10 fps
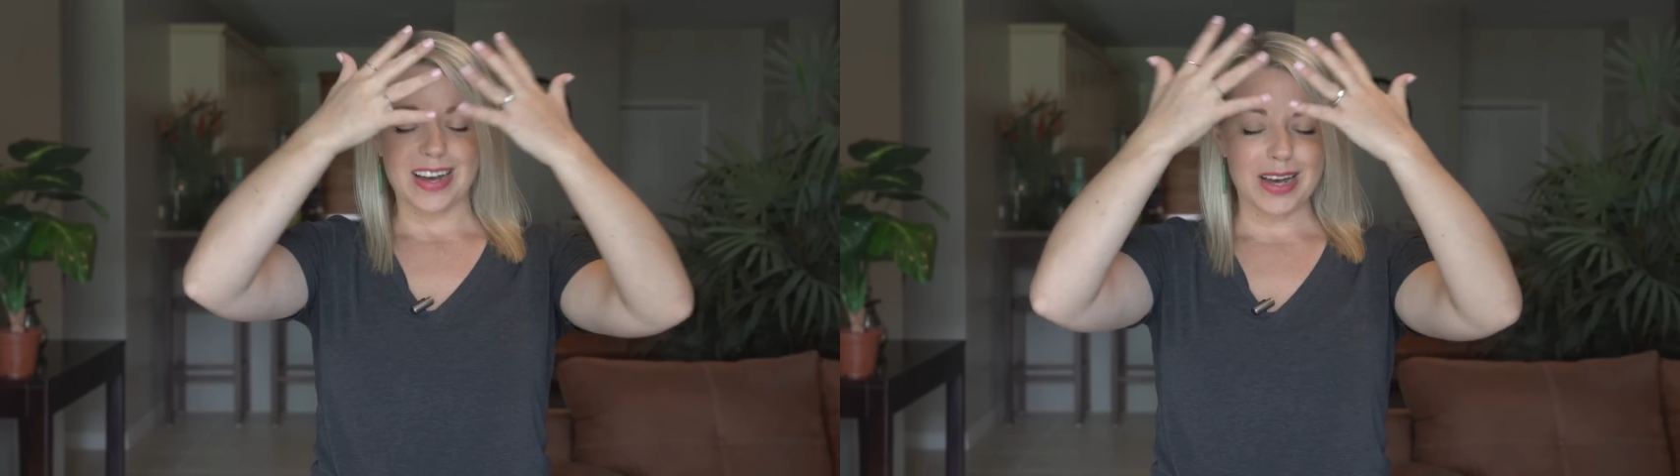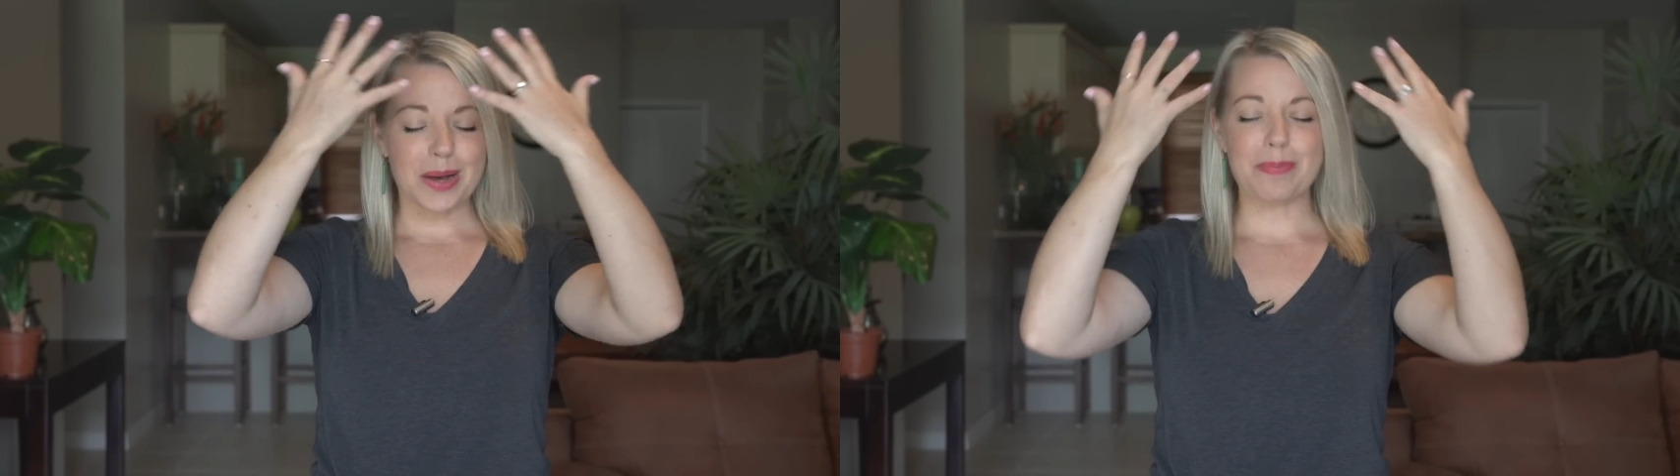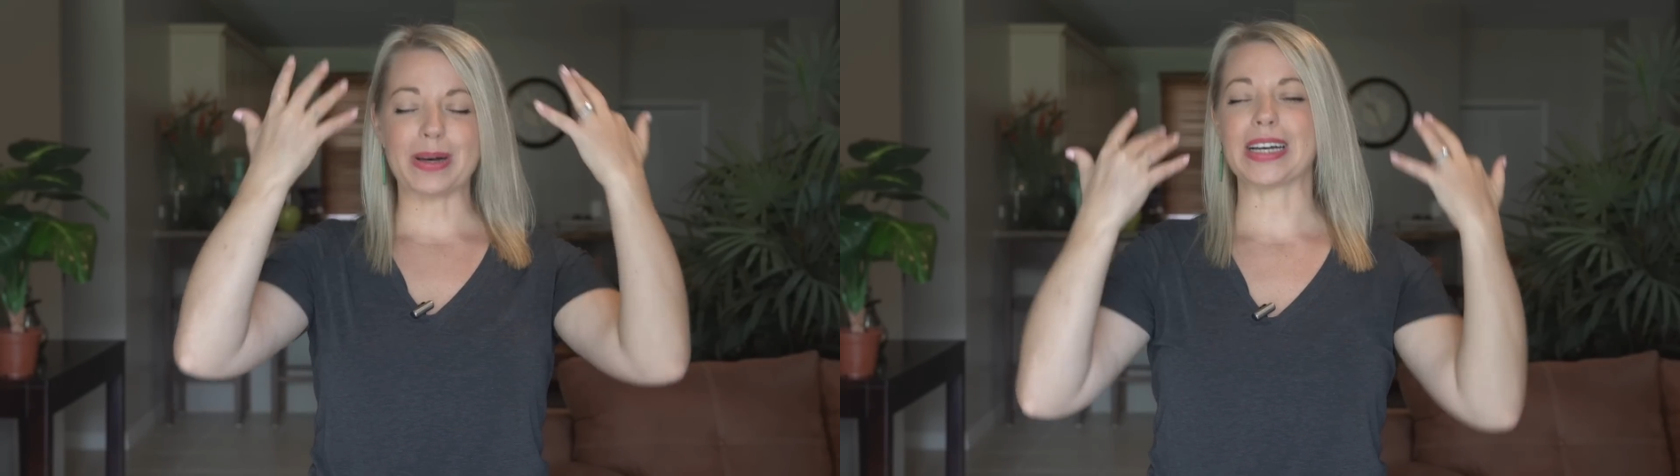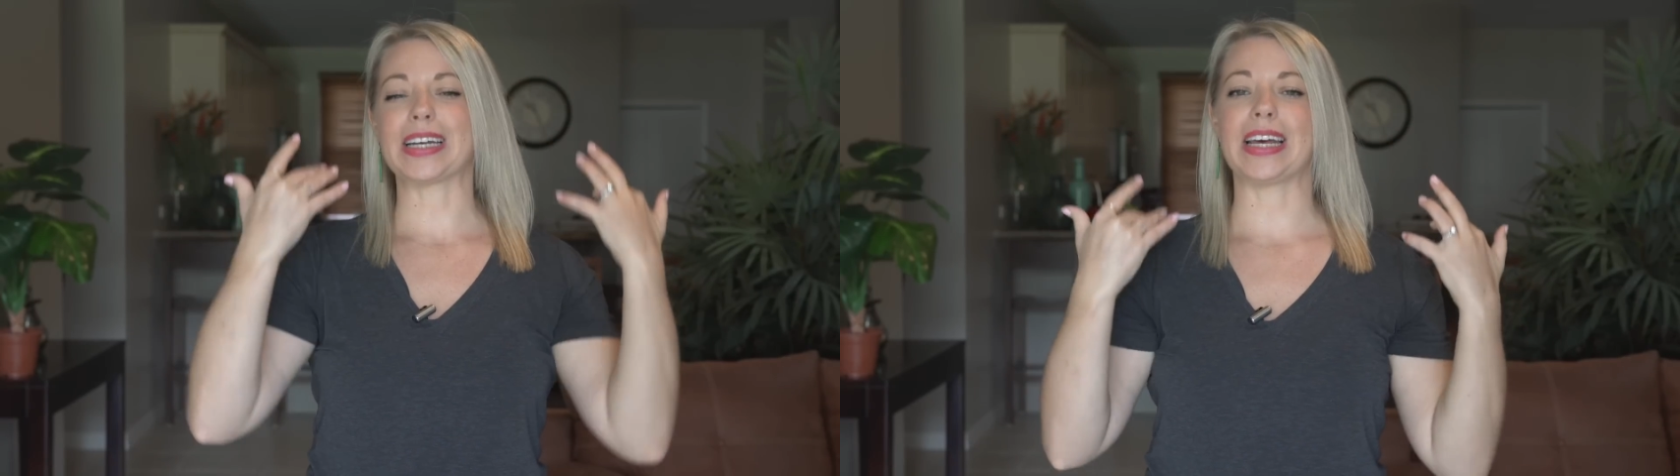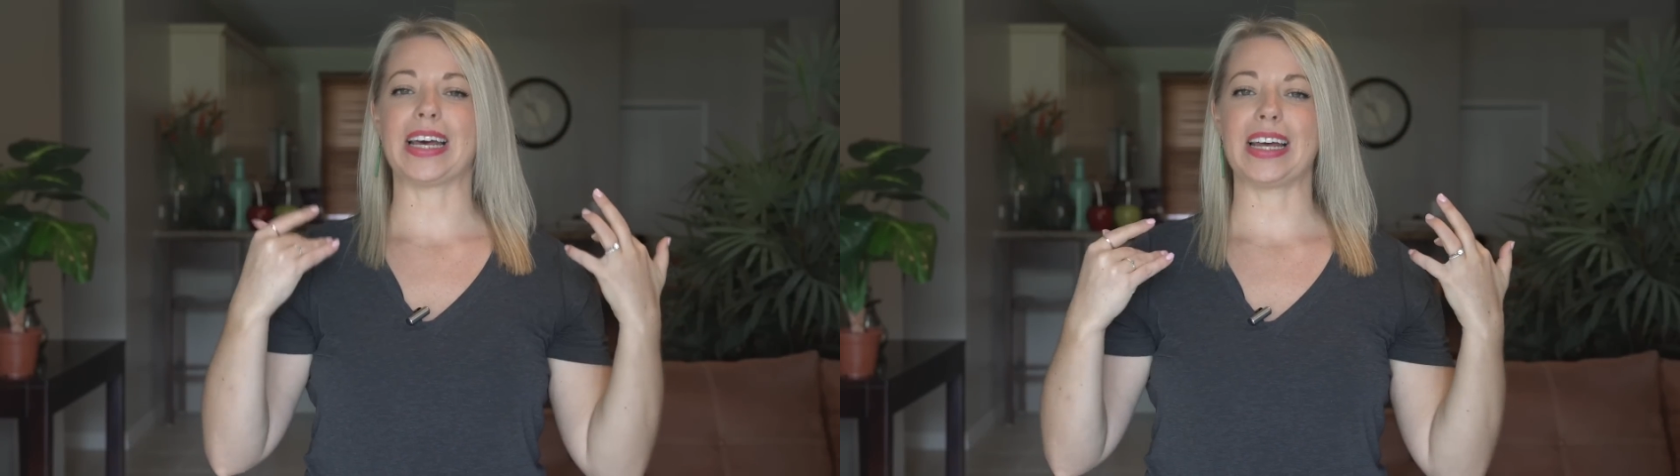a bug
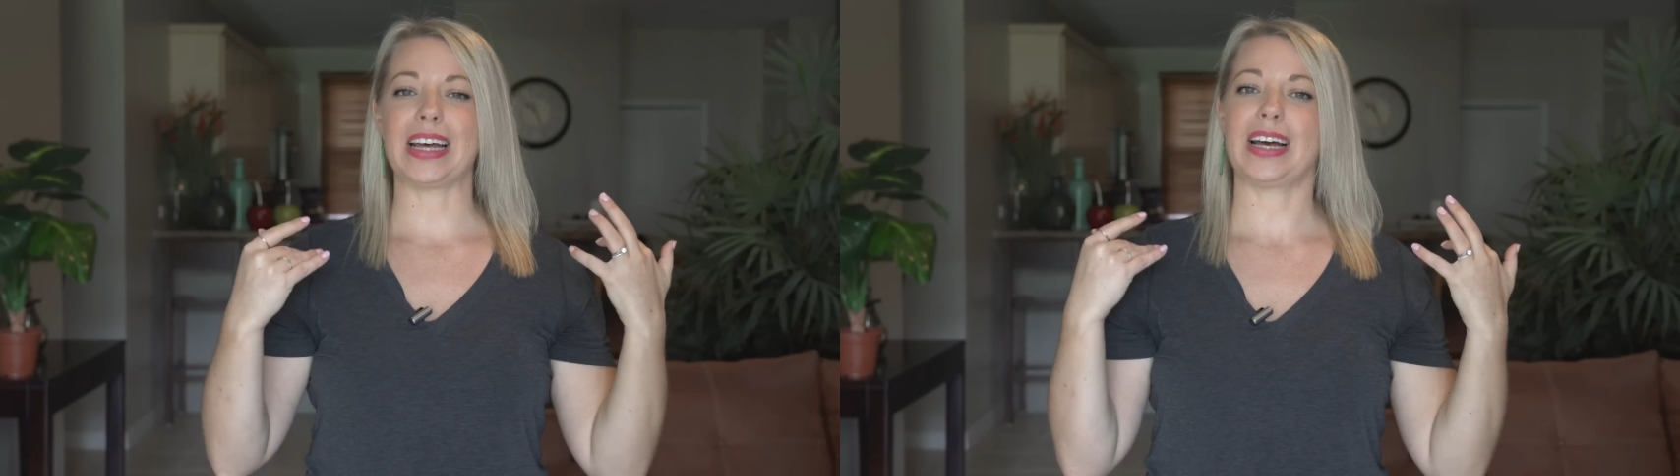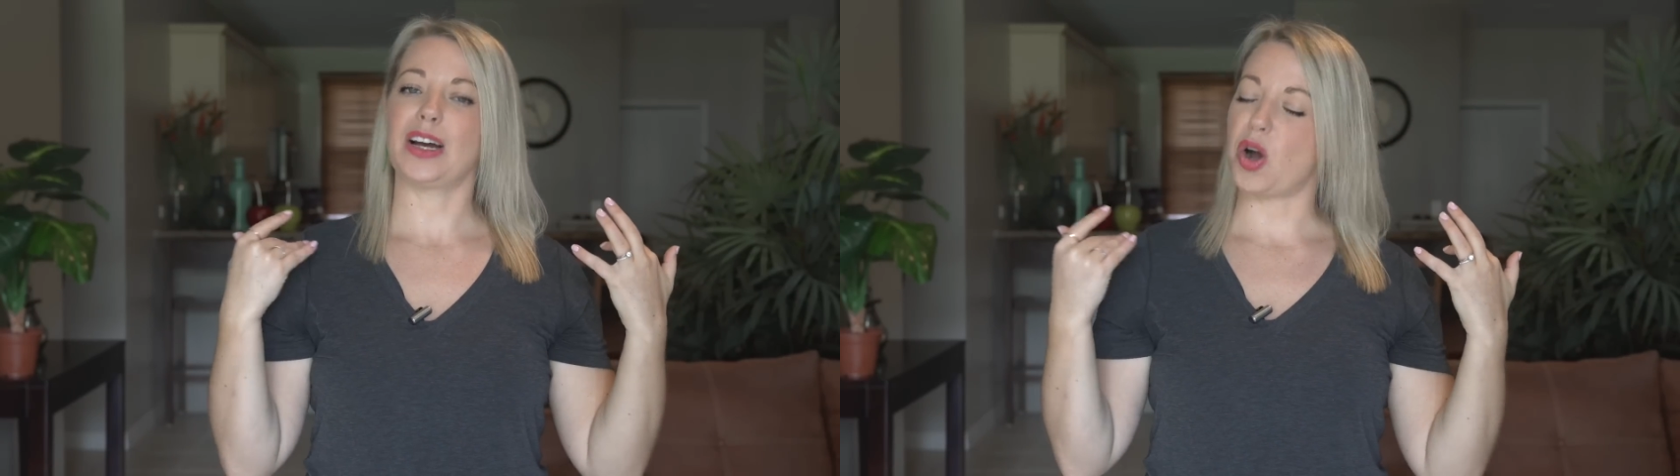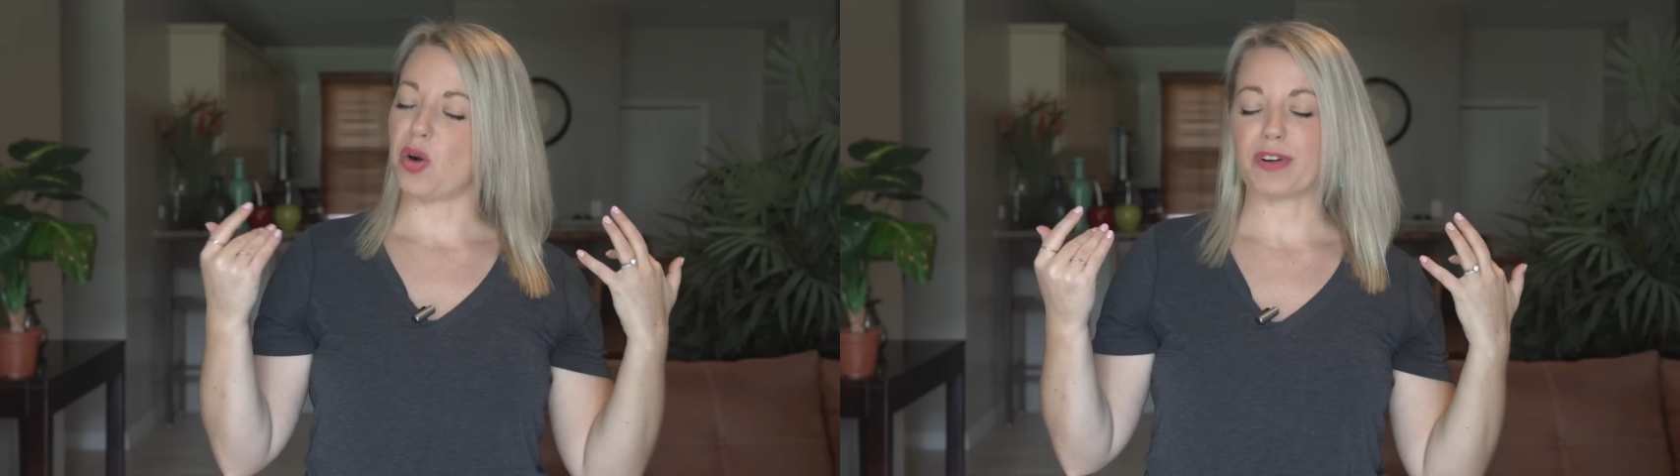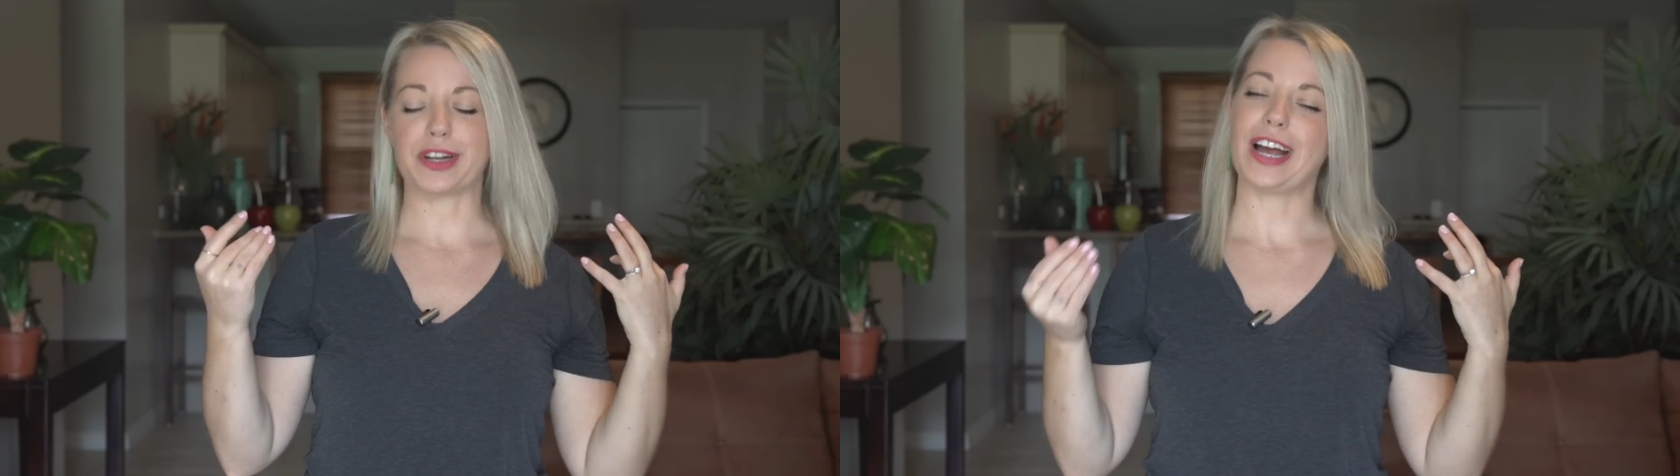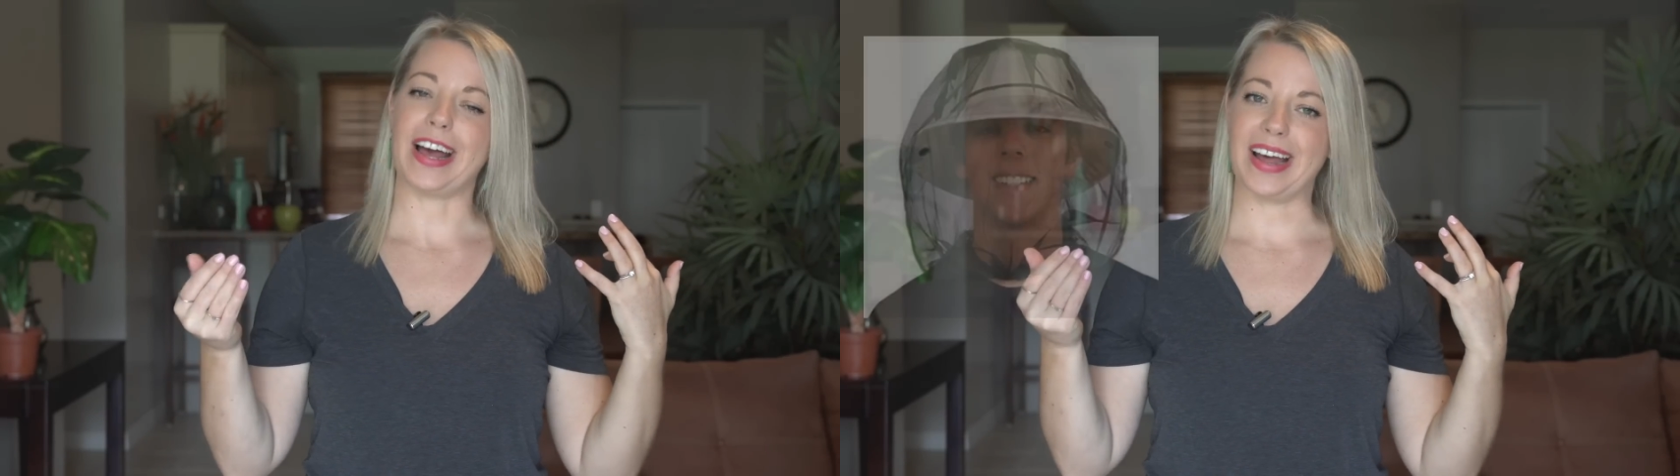net over
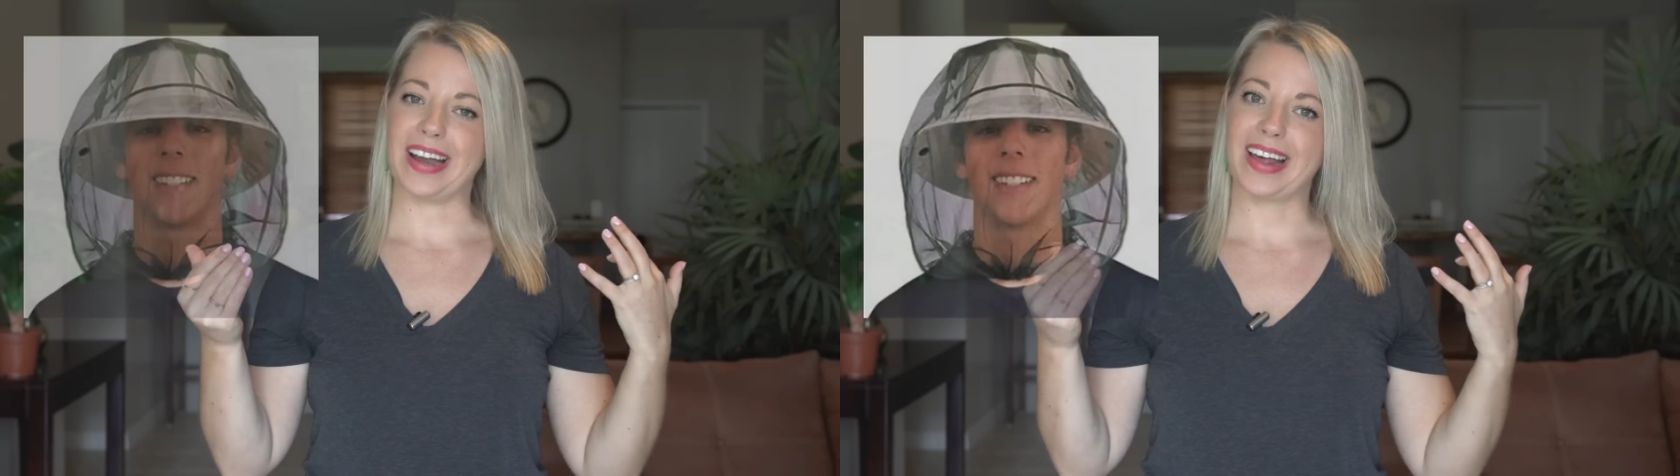your head.